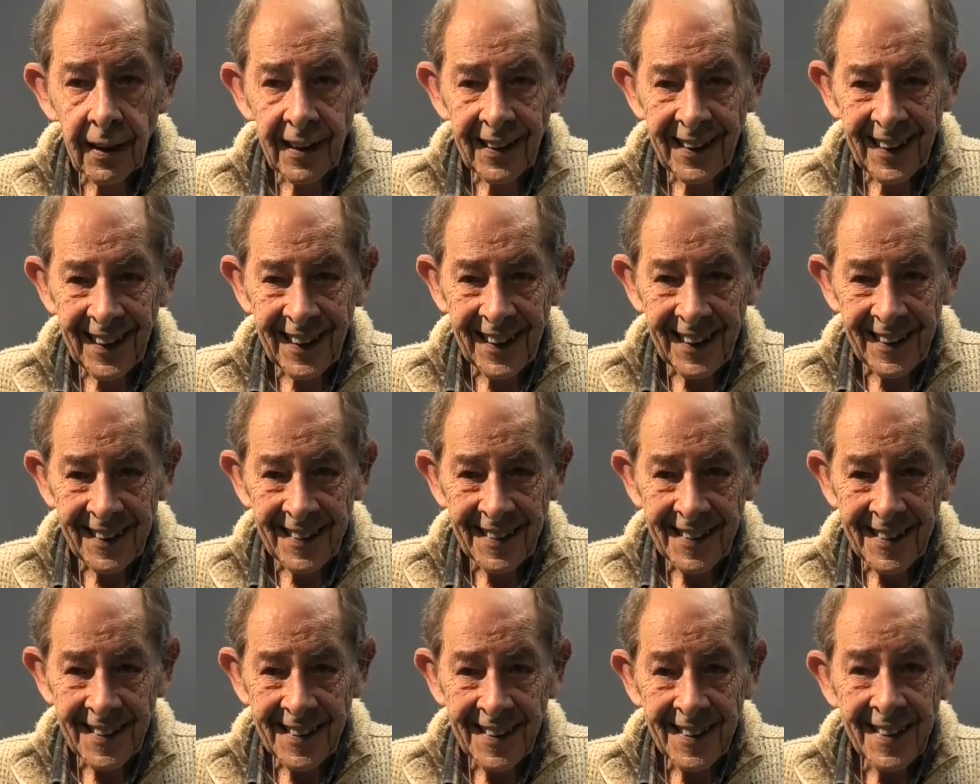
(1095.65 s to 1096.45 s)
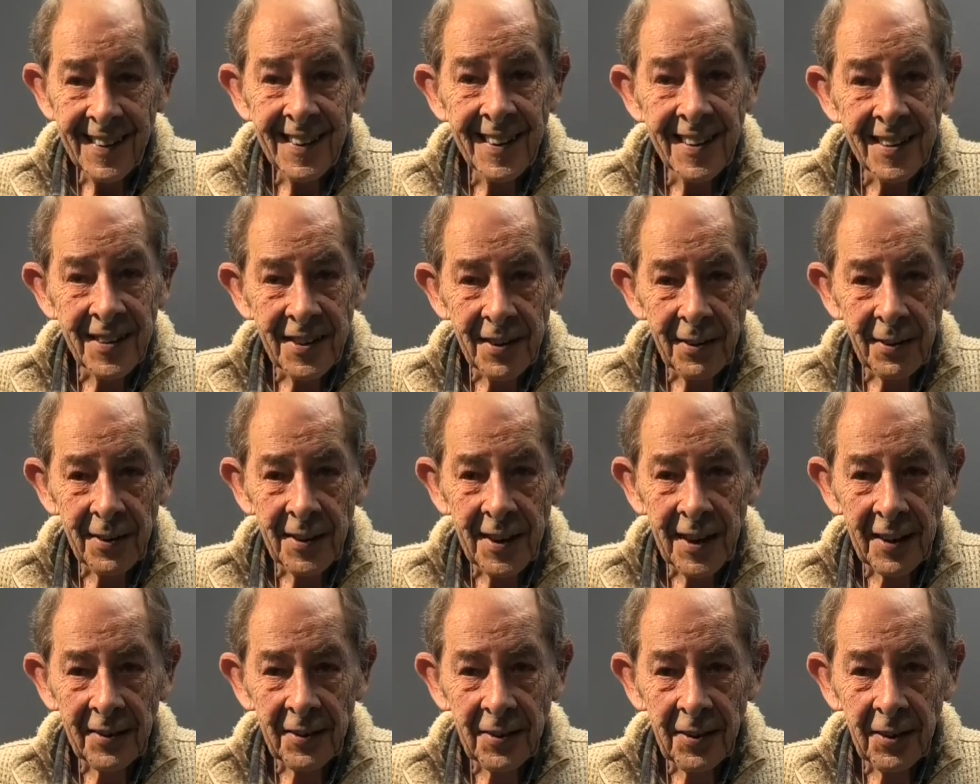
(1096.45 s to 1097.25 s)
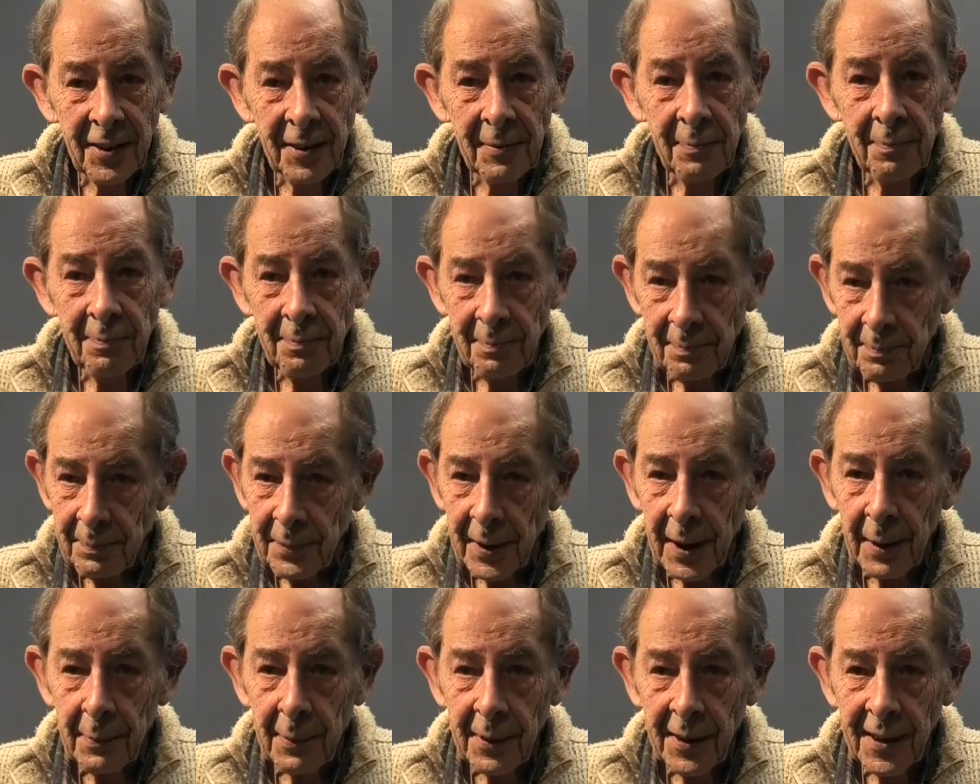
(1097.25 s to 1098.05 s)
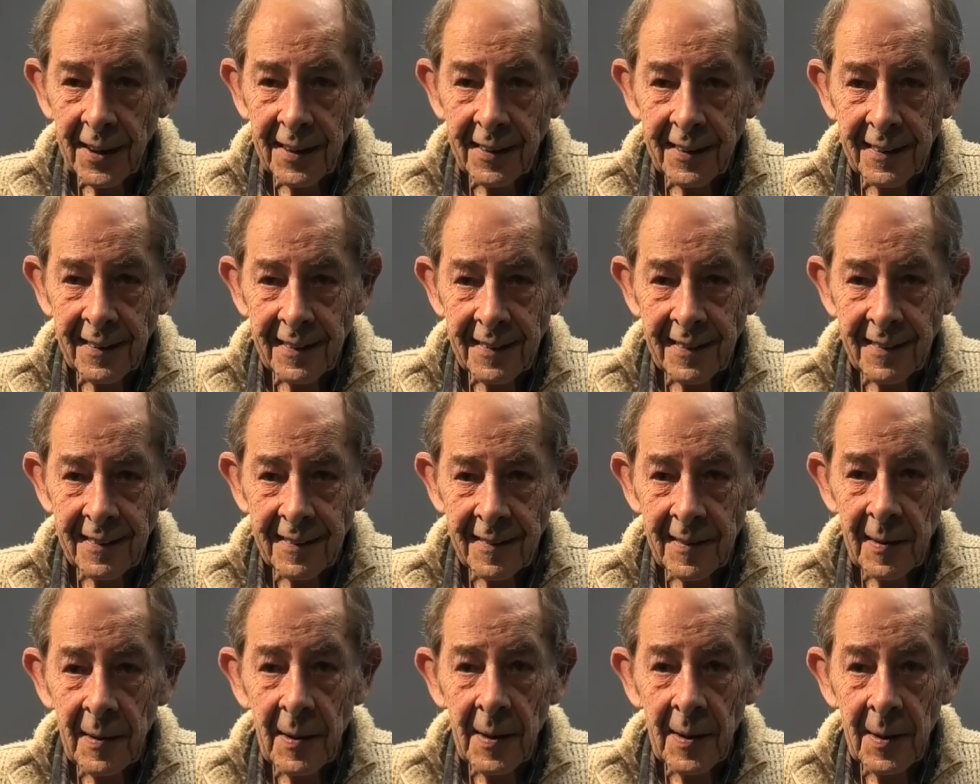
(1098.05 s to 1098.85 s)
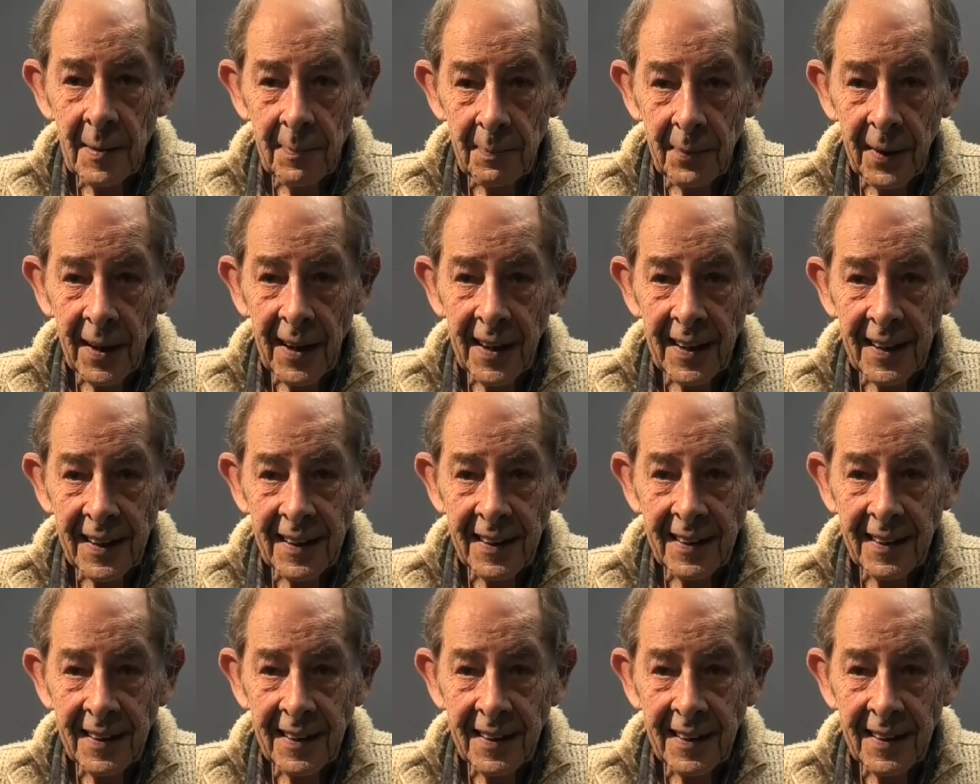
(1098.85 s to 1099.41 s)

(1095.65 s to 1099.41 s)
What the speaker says: Okay, until the next time, bye bye. Bye.